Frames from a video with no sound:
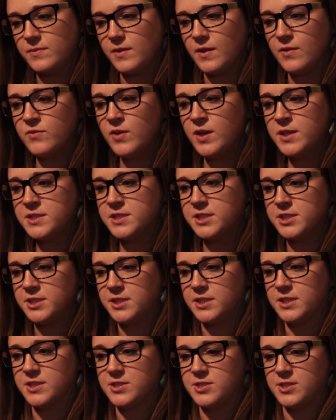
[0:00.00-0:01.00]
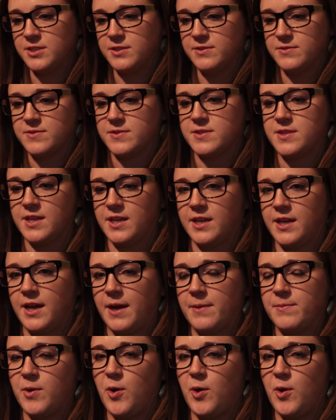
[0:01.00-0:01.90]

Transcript: volunteer initiatives that I'm